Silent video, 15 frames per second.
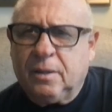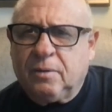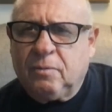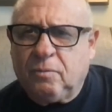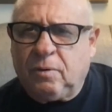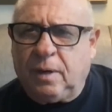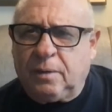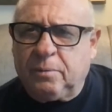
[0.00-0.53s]

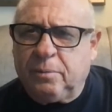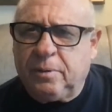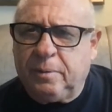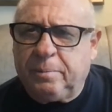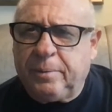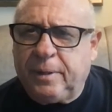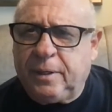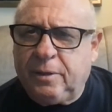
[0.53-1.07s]
What would
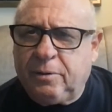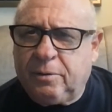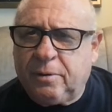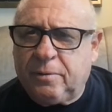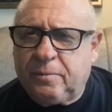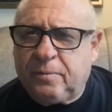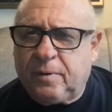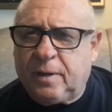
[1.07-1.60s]
be your
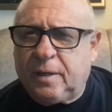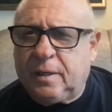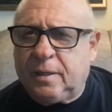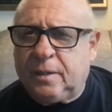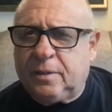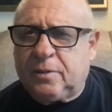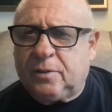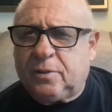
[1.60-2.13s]

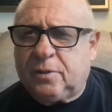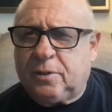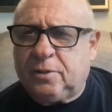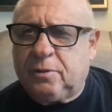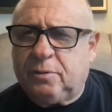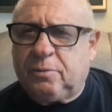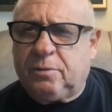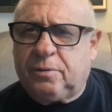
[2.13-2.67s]
advice
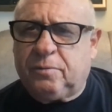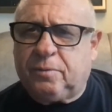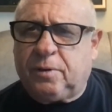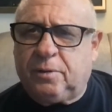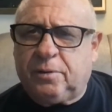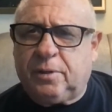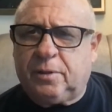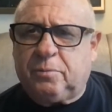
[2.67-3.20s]
to
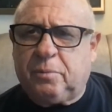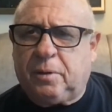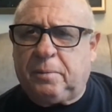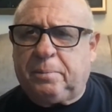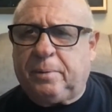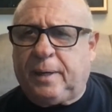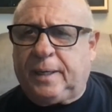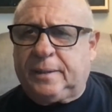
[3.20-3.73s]
devotees well
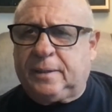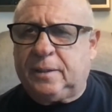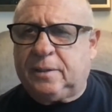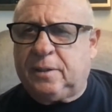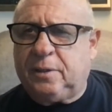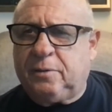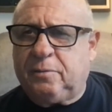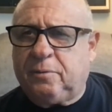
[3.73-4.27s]
practiced
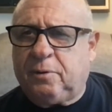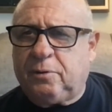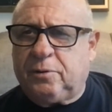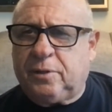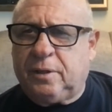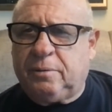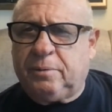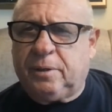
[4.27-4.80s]
in
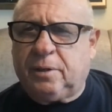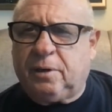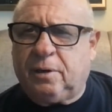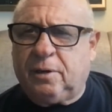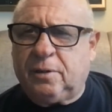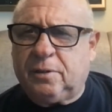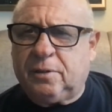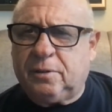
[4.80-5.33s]
devotion in
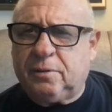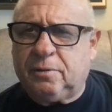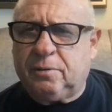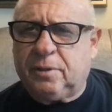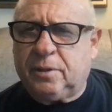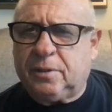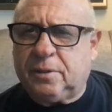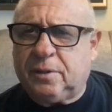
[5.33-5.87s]
regards to
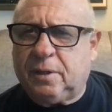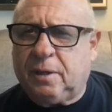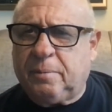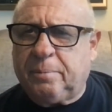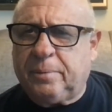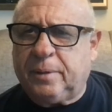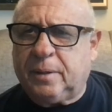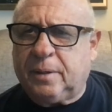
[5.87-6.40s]
this
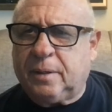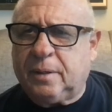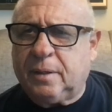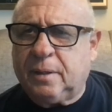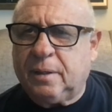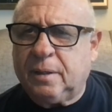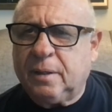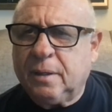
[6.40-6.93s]
topic?
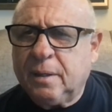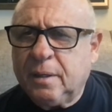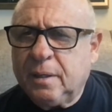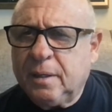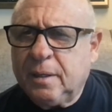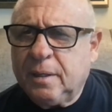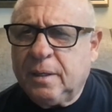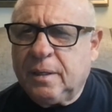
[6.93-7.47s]

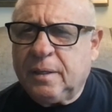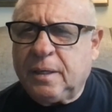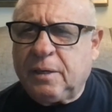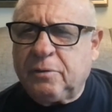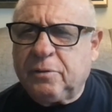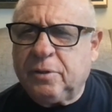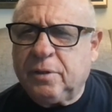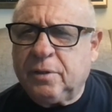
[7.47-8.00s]
And how
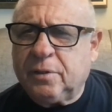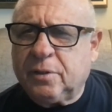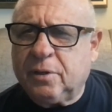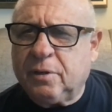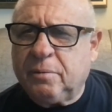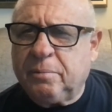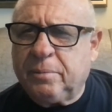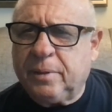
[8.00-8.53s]
should
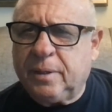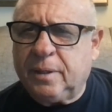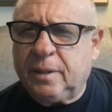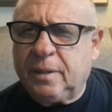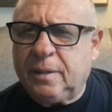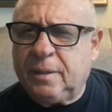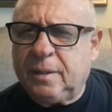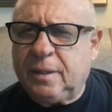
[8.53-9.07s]
ISKCON be
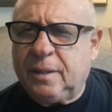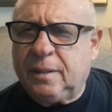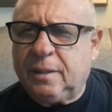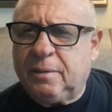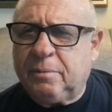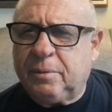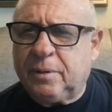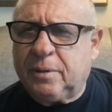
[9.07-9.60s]

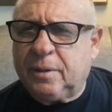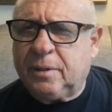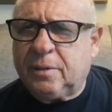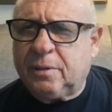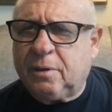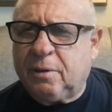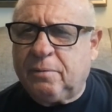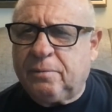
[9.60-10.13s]
dealing with these
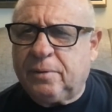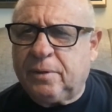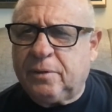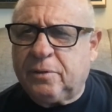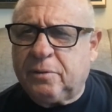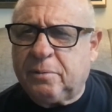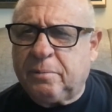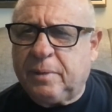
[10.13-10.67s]

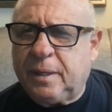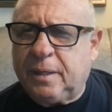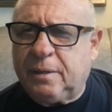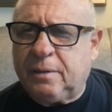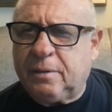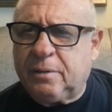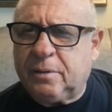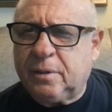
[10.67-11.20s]
confidential
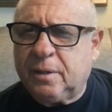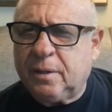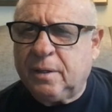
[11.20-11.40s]
matters?